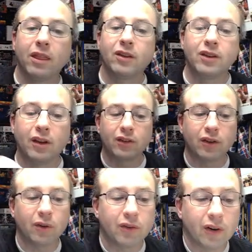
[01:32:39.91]
See how
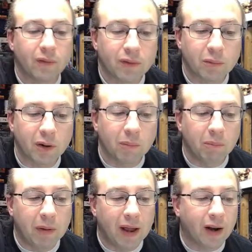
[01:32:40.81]
goes here. It's probably a
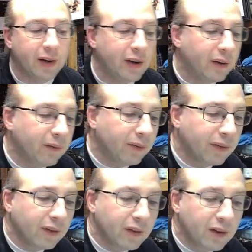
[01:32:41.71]
bad idea
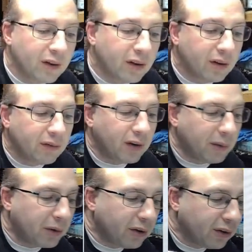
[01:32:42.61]
find
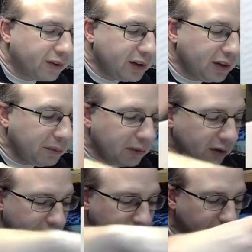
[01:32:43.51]
my little teeny
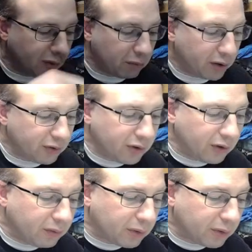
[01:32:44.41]
miniature little brush here.